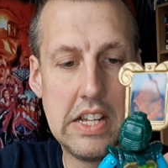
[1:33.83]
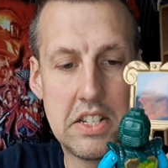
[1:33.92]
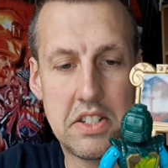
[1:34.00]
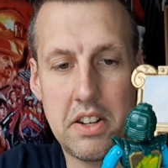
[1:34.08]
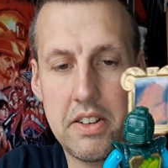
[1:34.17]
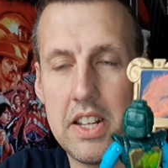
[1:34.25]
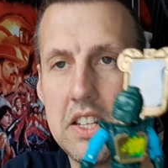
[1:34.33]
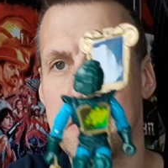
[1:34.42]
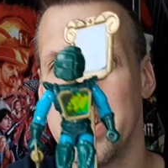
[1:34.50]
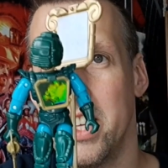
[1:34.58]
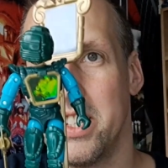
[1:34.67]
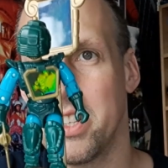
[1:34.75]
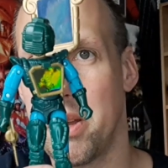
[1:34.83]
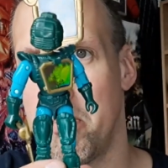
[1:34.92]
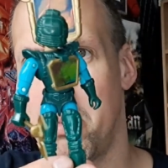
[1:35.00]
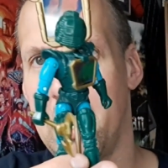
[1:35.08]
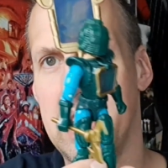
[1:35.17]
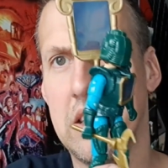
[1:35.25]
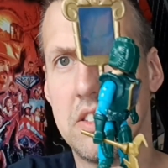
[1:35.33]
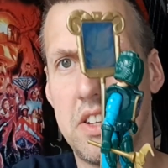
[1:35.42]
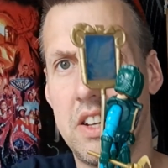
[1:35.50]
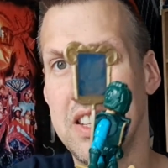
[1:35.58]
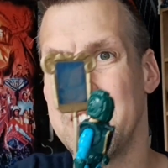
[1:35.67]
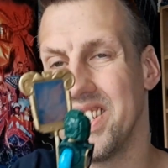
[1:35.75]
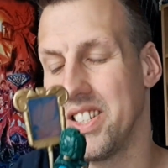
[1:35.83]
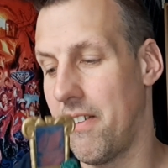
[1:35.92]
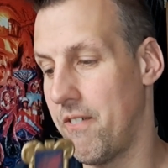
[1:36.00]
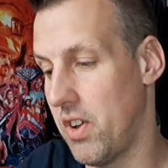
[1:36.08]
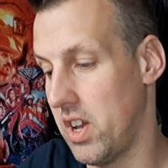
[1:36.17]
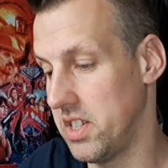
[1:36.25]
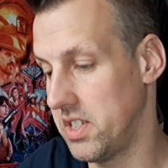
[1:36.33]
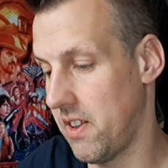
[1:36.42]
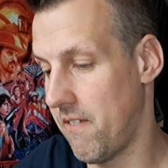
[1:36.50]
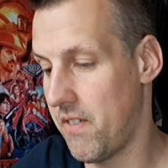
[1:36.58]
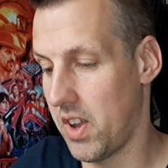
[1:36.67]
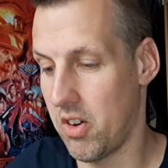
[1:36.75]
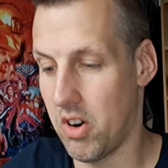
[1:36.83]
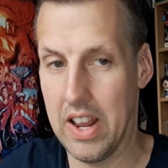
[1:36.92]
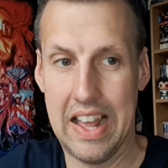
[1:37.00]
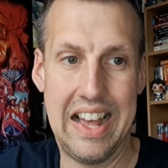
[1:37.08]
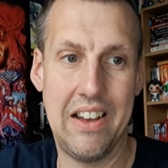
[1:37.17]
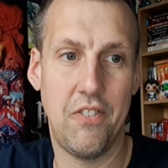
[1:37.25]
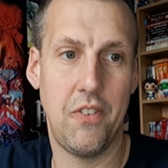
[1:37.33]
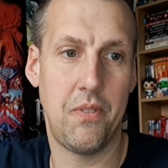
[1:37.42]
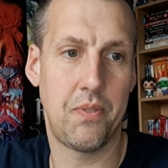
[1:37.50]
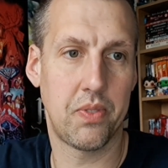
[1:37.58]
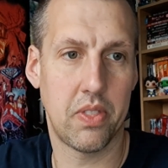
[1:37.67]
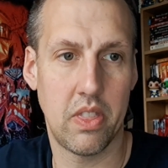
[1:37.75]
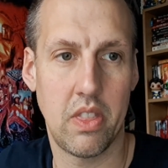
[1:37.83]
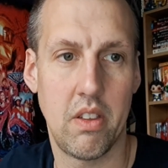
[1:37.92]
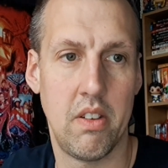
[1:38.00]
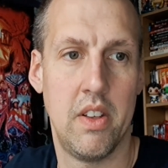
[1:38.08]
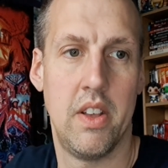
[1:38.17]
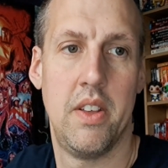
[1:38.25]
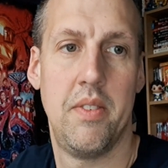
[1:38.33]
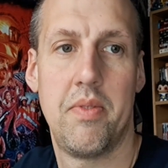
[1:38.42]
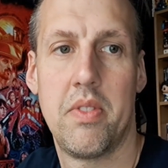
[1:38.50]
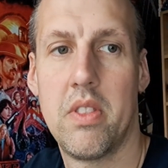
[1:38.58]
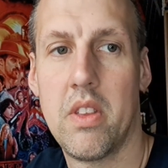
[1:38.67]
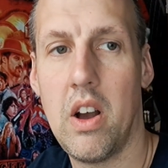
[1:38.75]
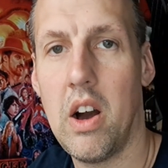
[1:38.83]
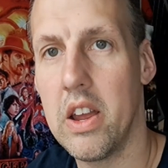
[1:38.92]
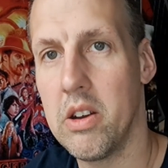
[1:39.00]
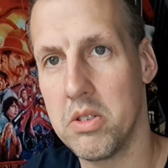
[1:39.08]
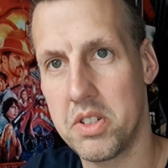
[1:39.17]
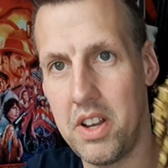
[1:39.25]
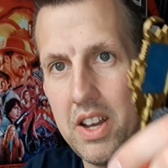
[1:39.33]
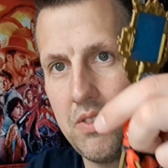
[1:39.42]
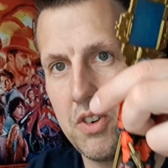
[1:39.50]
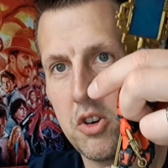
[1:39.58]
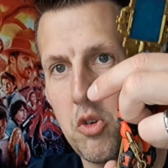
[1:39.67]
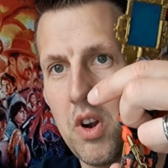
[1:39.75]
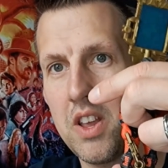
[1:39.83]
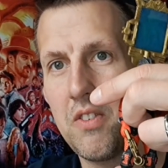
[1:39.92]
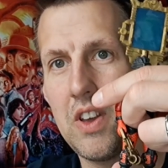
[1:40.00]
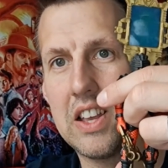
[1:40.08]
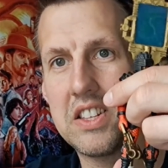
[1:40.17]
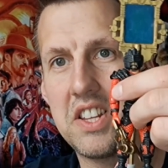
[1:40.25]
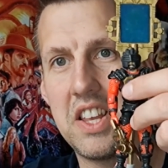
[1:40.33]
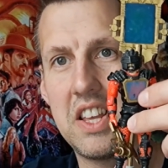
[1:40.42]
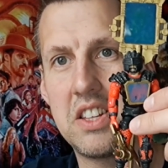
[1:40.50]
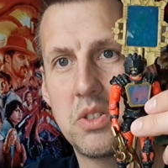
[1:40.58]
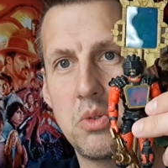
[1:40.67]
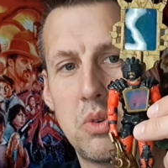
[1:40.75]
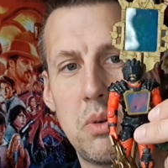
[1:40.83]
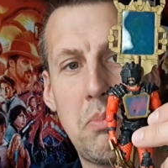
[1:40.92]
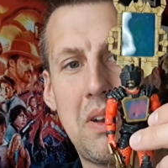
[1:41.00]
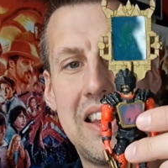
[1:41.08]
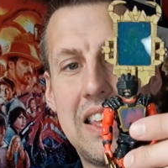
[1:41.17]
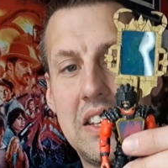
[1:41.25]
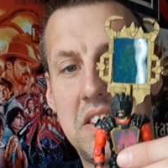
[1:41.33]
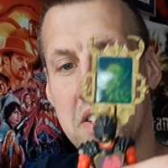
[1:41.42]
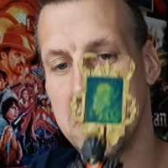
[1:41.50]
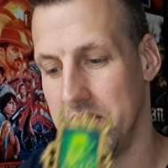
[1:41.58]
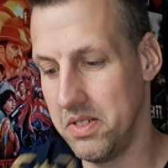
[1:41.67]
So this is complete. So this is the first figure I have. I also have a Kravex, he is all complete.